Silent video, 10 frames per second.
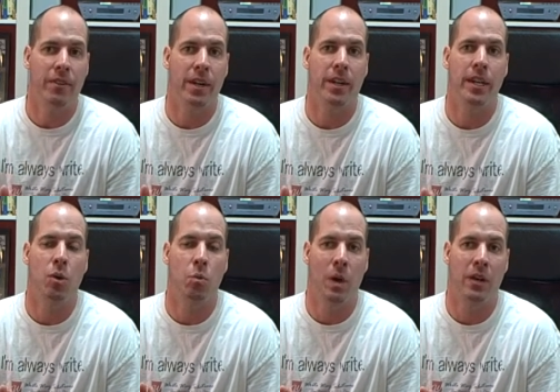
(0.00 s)
very
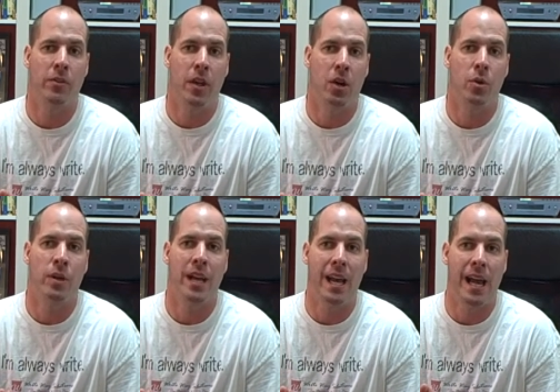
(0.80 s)

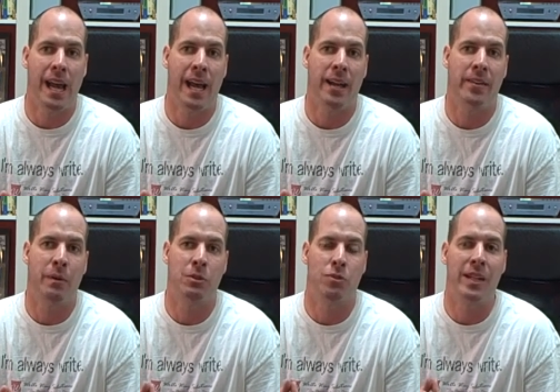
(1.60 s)
well-known ad
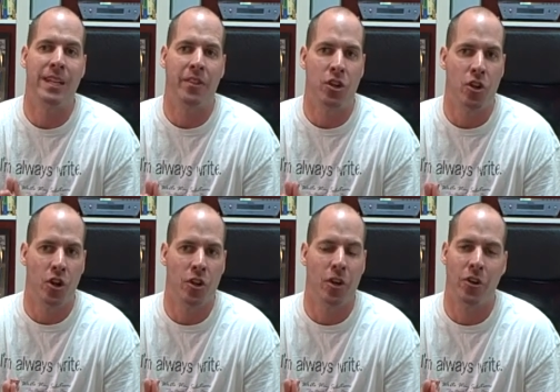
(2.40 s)
that was written in the
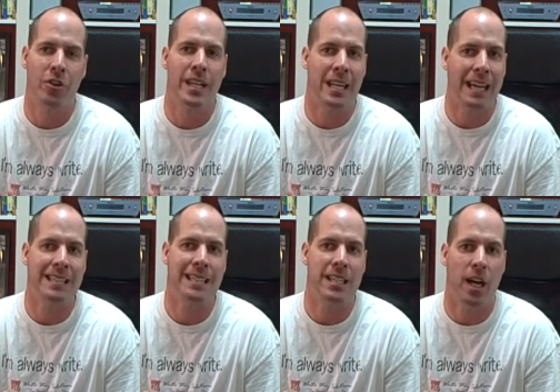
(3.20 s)
early
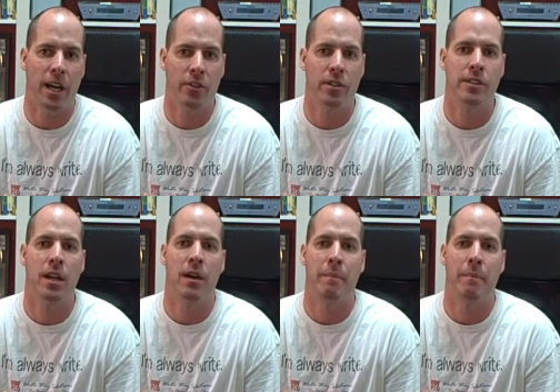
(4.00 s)
1900s